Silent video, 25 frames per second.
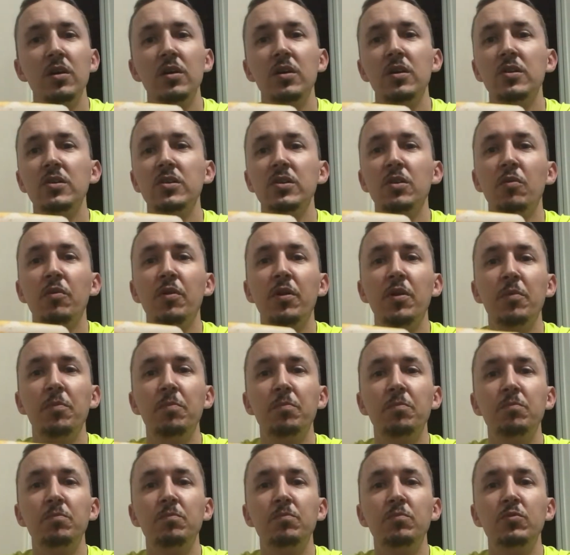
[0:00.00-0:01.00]
because I want to
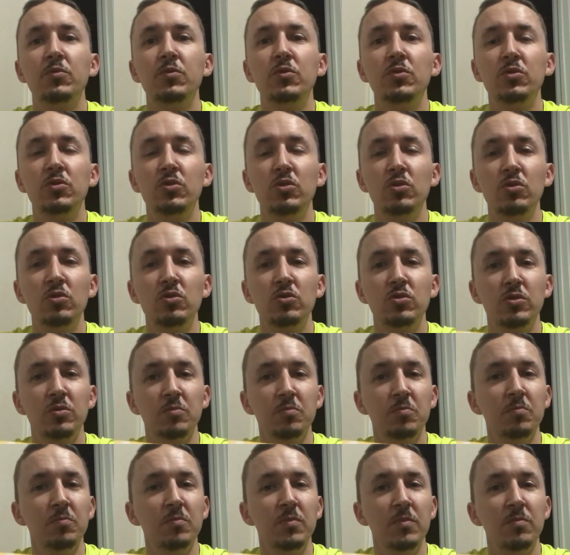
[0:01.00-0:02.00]
do
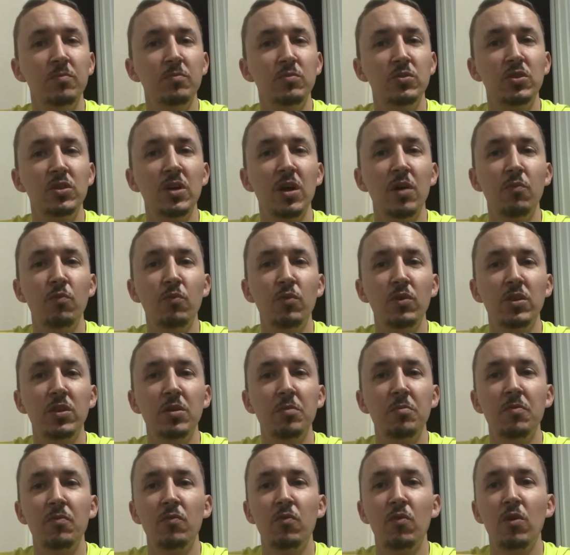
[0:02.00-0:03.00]
some stuff with
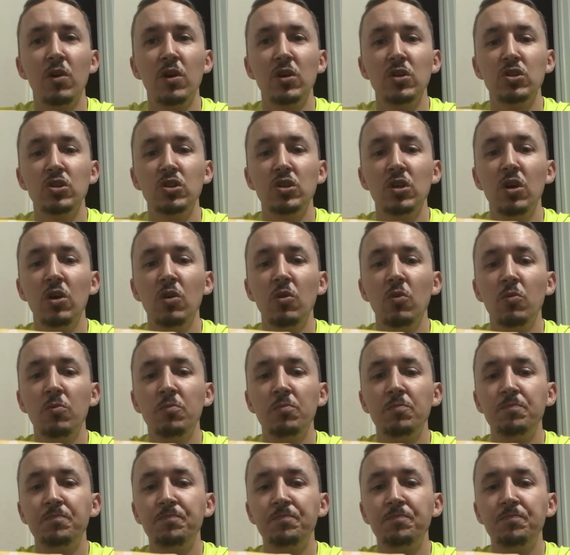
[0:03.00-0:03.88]
it before I show.